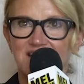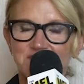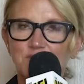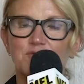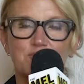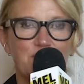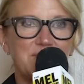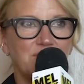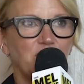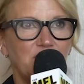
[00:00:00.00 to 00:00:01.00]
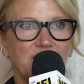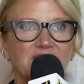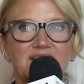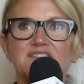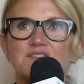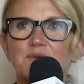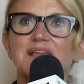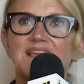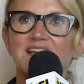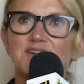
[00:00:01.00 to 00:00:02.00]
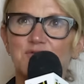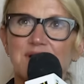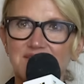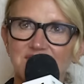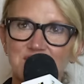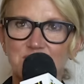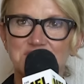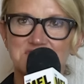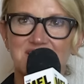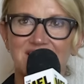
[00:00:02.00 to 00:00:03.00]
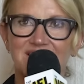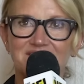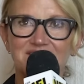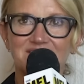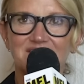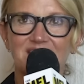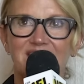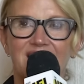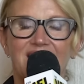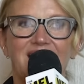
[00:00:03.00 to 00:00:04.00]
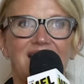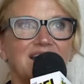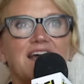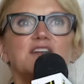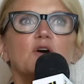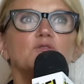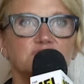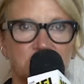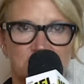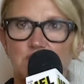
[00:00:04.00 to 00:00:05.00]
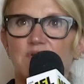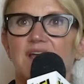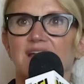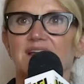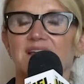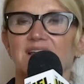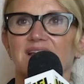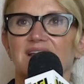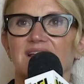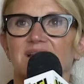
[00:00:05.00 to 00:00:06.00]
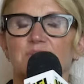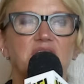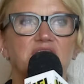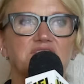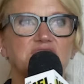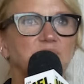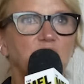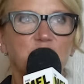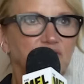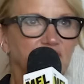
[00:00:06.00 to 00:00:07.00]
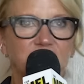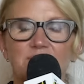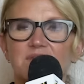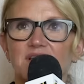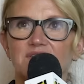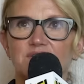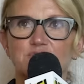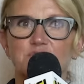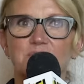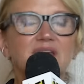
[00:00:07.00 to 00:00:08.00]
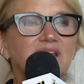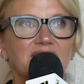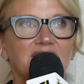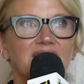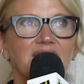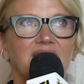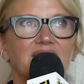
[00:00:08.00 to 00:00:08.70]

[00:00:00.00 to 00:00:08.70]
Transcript: And it's sort of rainbow wheeling, so I can't quite see where she is. And I know she's okay because she posted something on social media.